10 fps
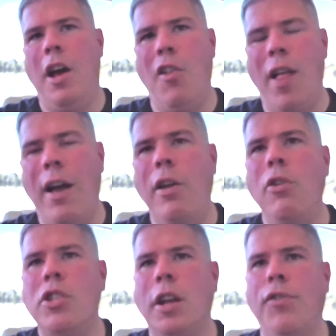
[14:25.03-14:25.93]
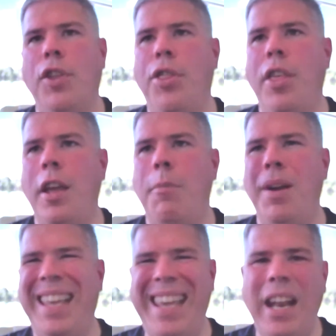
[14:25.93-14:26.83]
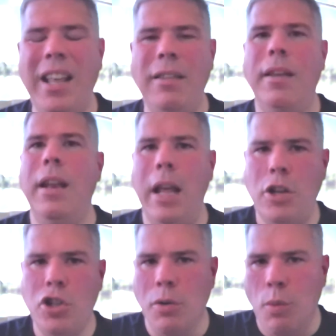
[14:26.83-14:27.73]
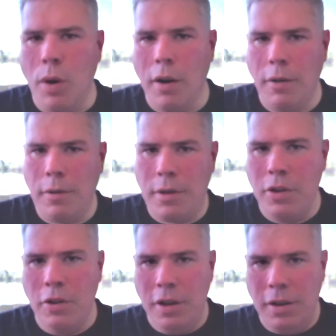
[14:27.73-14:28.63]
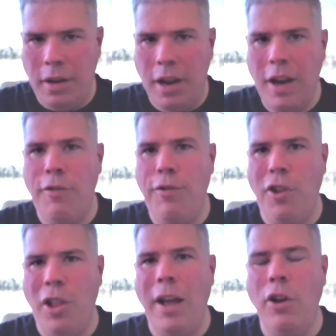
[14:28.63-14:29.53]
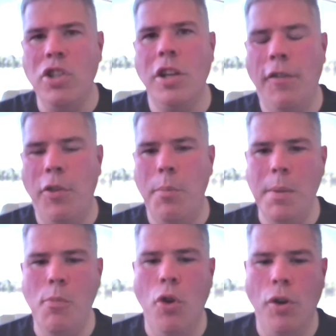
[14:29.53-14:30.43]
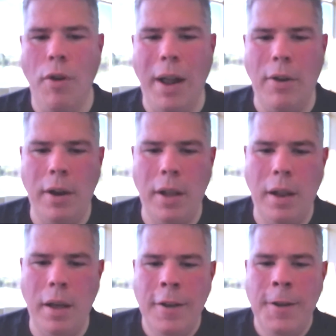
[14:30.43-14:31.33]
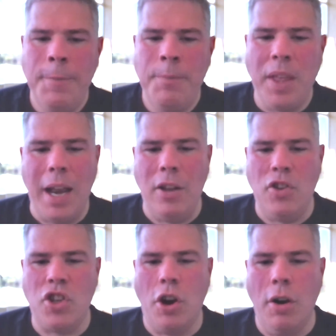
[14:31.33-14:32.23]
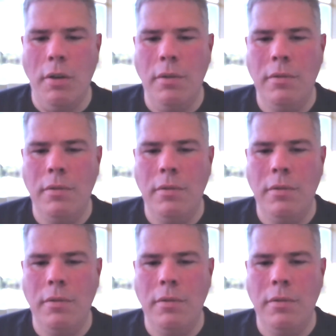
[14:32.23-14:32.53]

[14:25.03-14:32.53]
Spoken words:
allow yourself to think, but get into nature where you can kind of allow yourself to be more grounded and then start